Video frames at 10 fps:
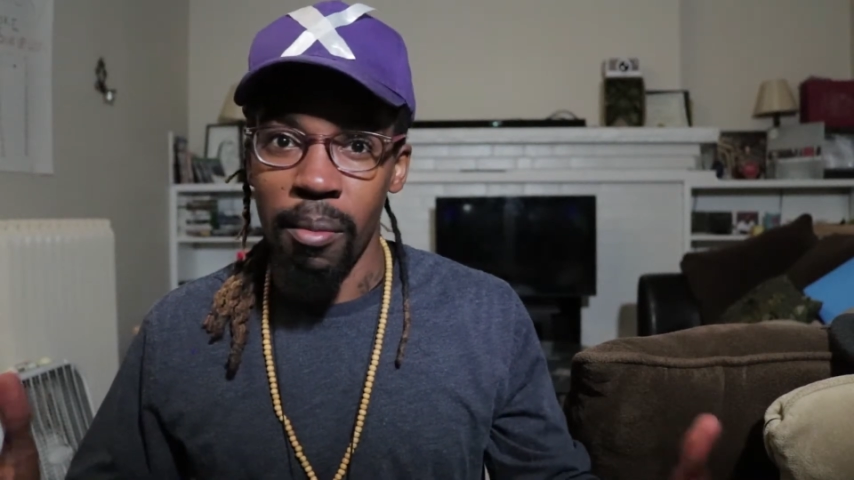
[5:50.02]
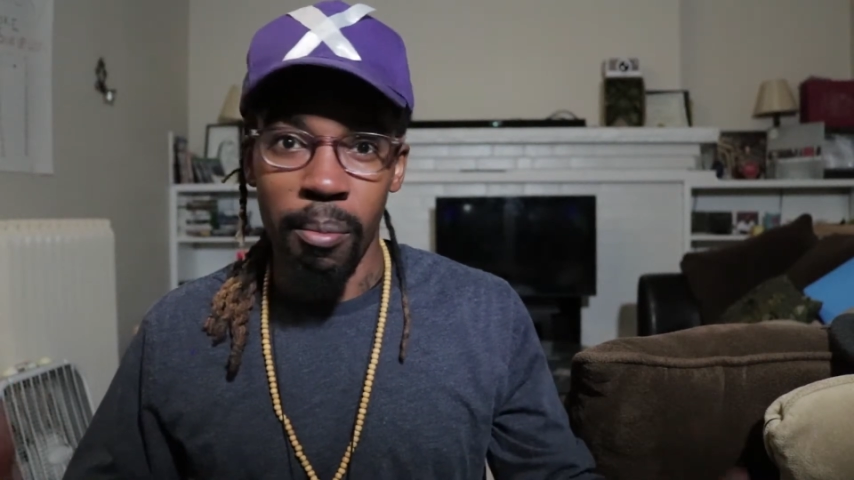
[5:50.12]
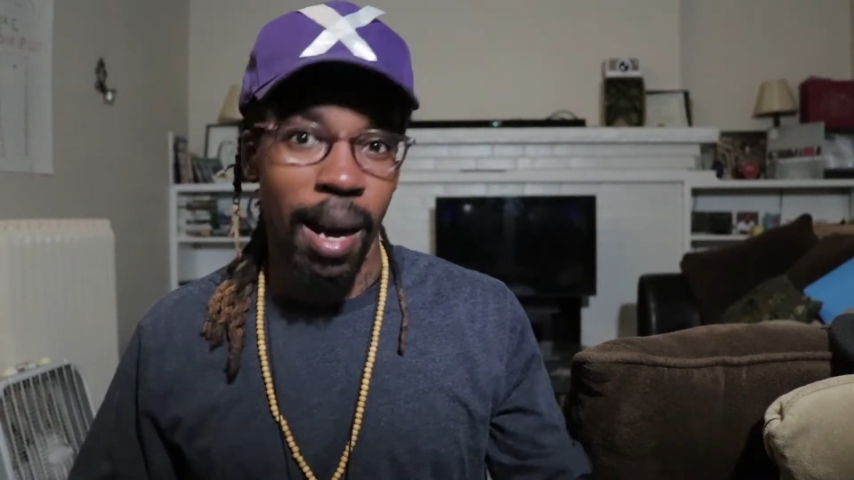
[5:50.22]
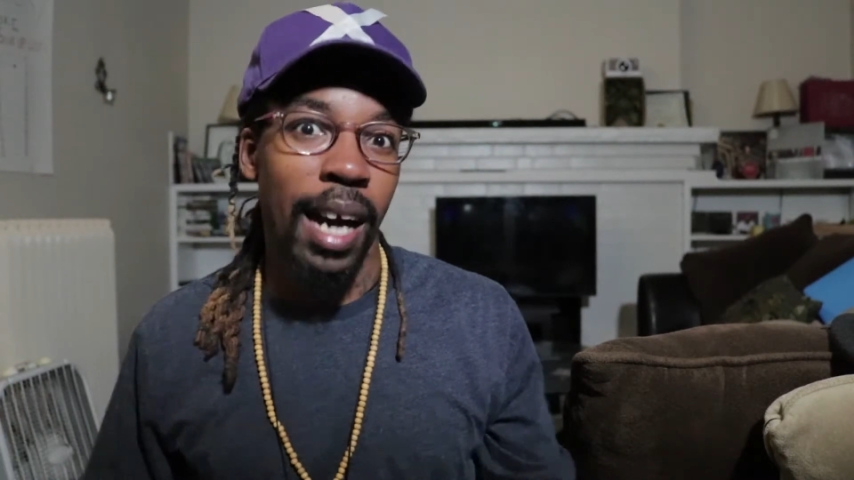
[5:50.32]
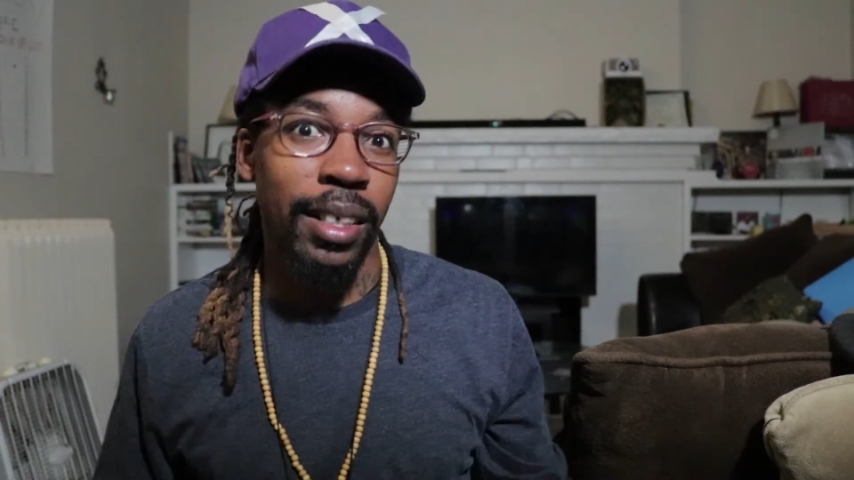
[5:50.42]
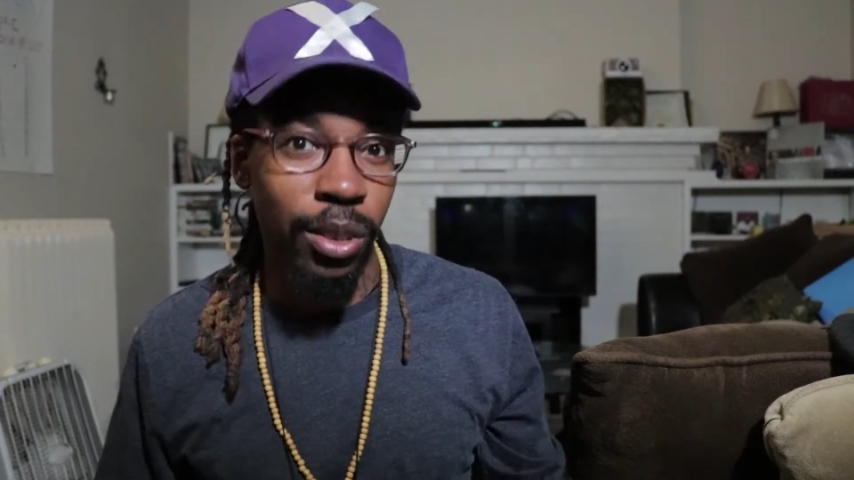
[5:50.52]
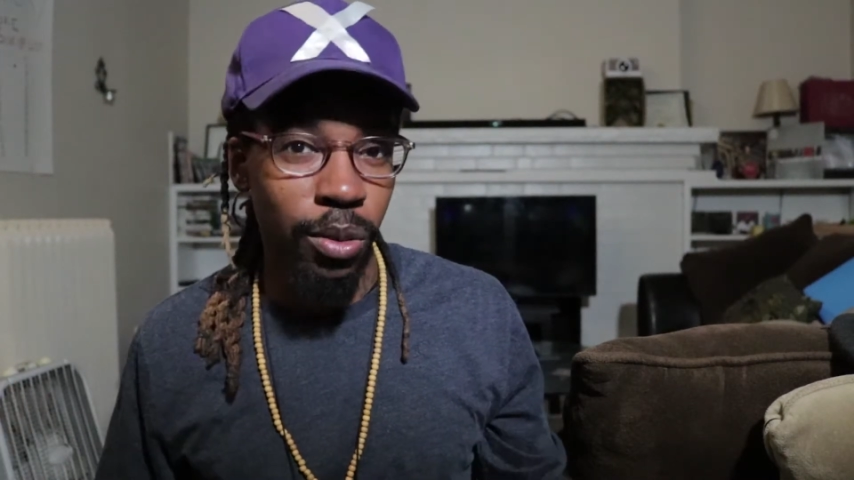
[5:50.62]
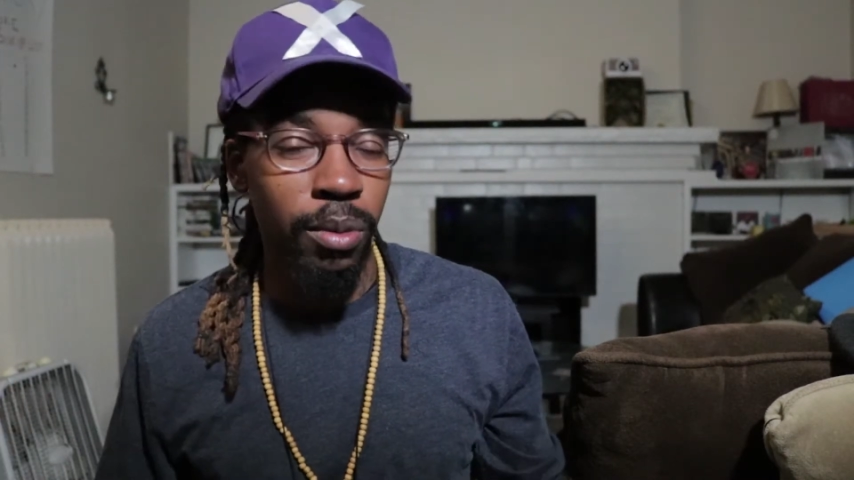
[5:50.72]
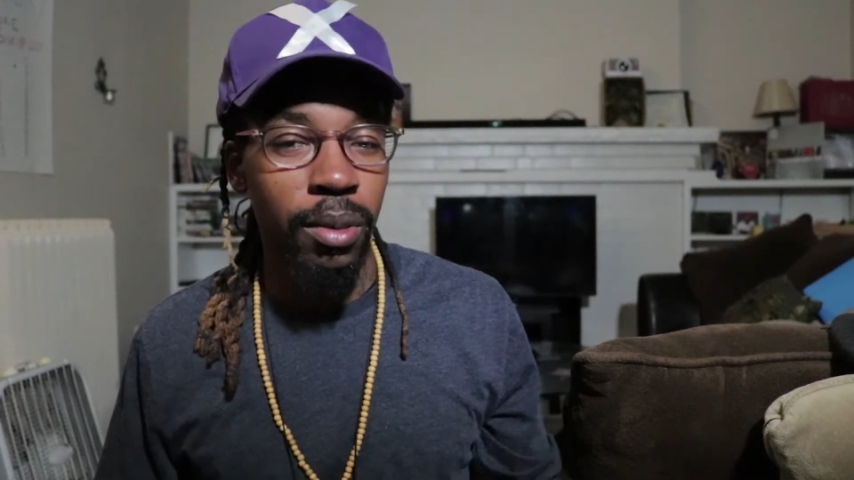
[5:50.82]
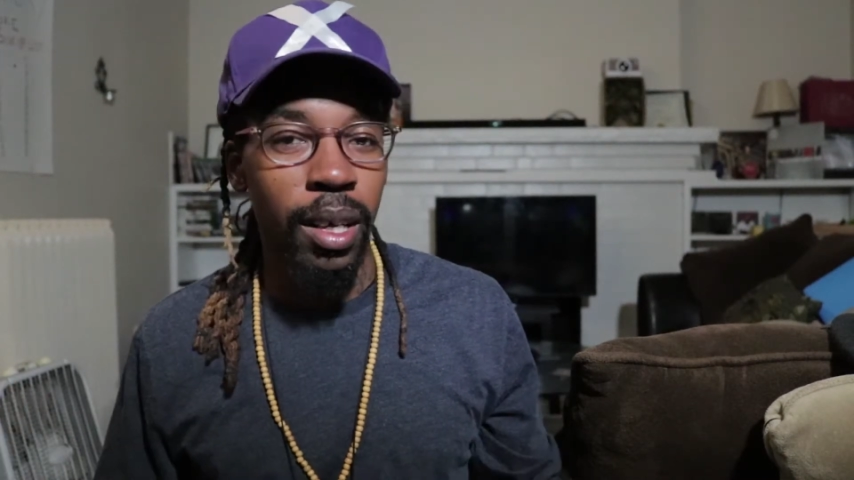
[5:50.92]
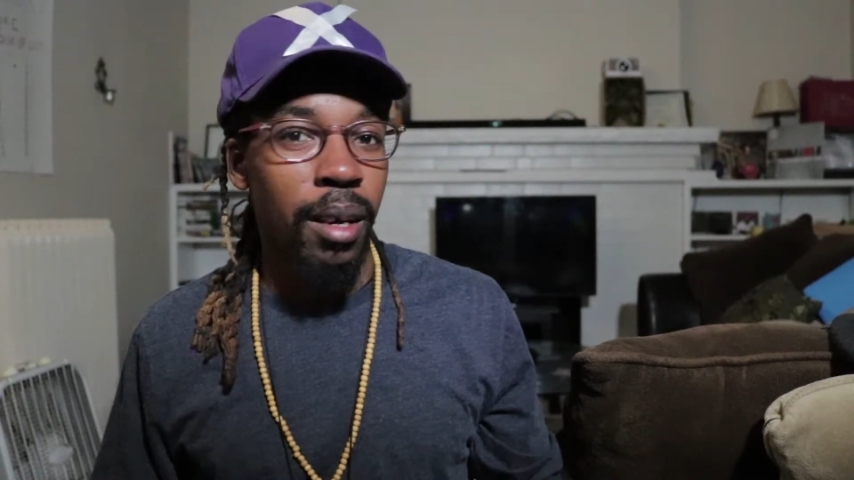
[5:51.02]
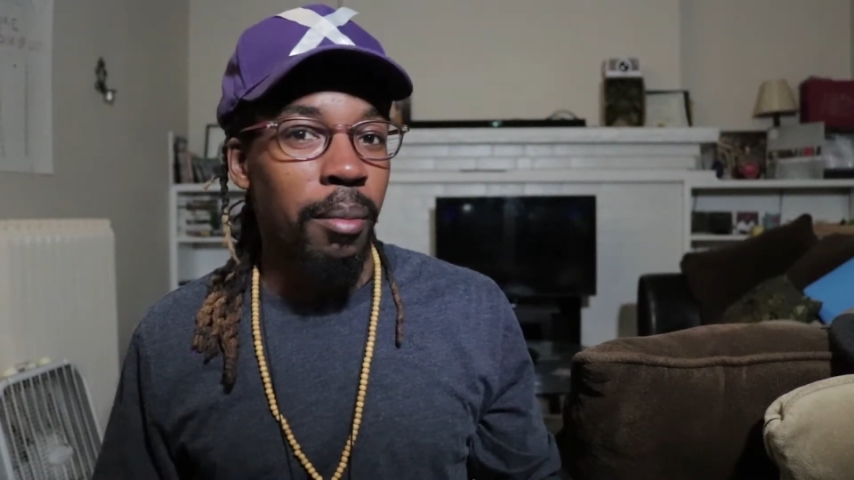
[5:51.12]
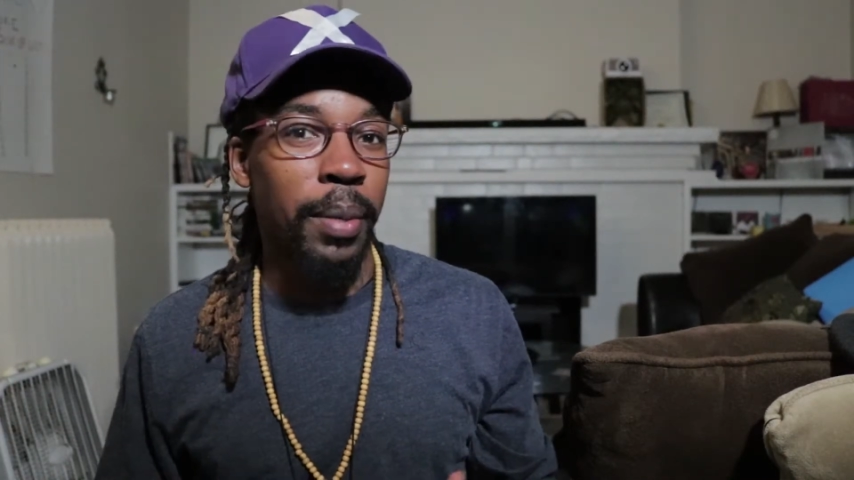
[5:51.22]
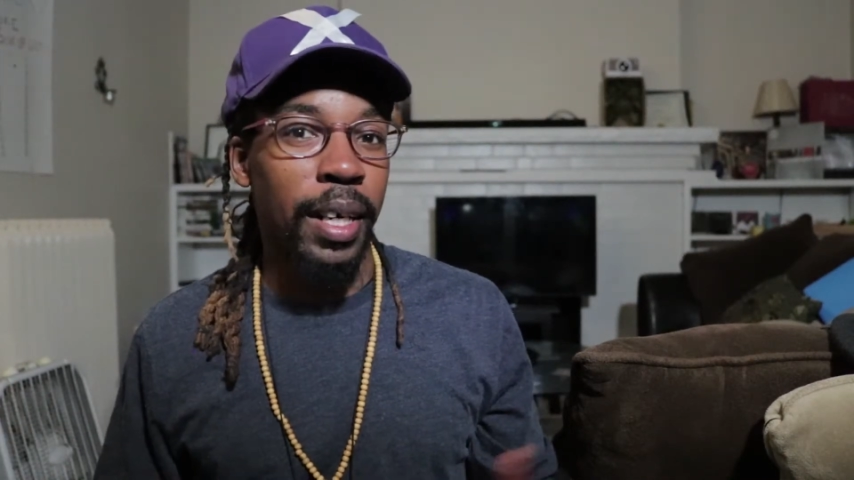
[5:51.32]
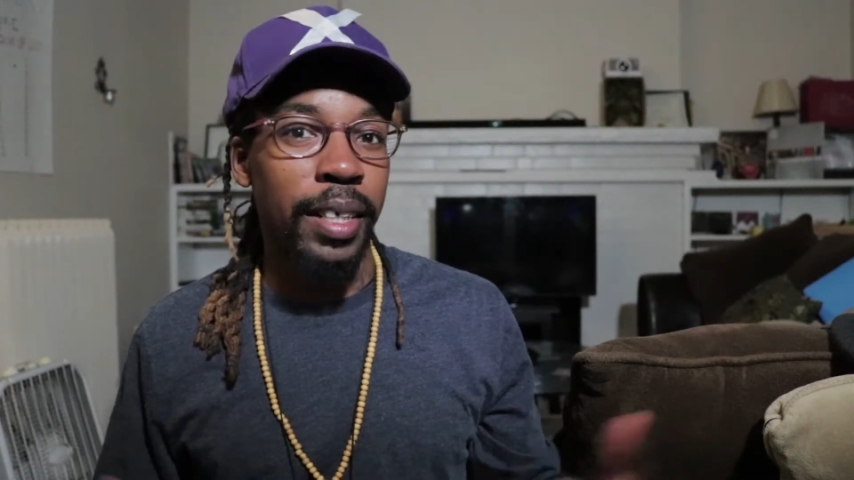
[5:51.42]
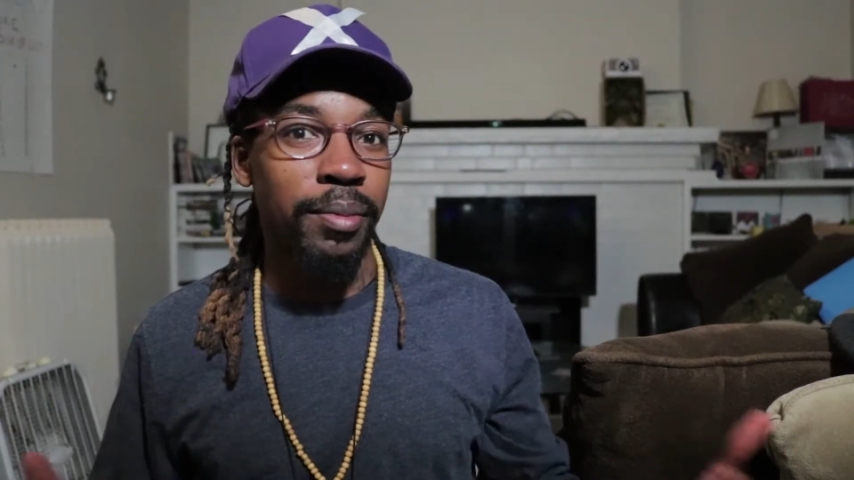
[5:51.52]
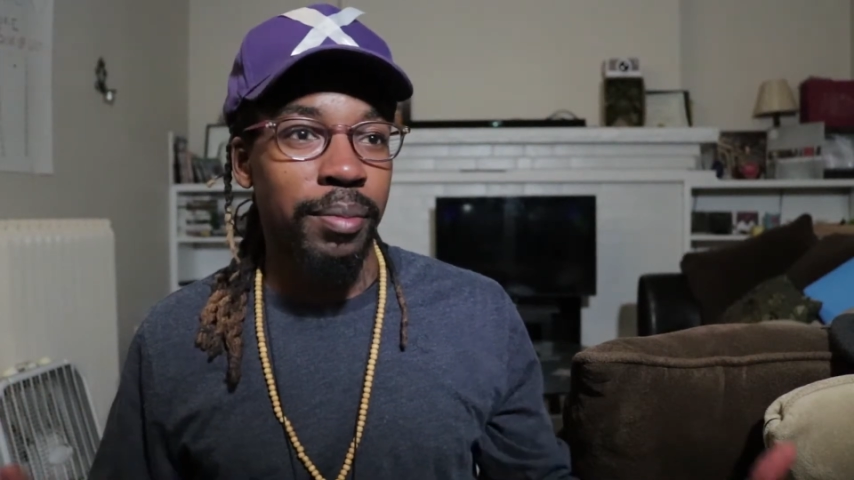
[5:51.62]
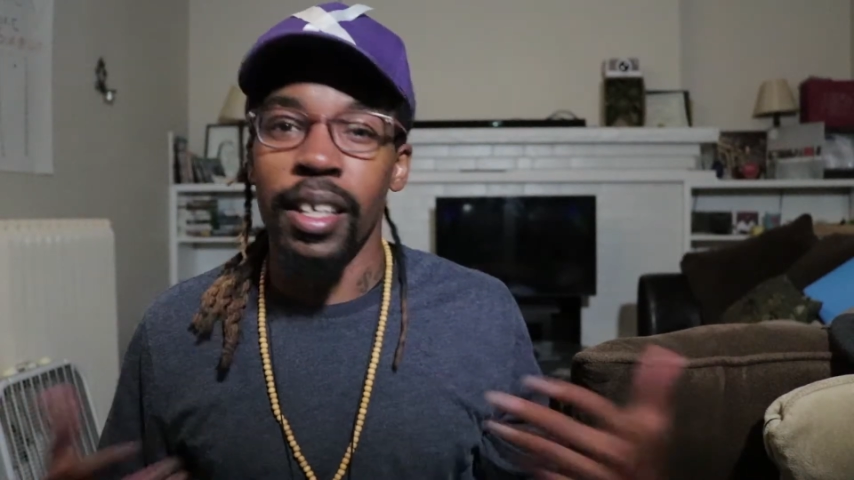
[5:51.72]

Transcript: Mach 2, but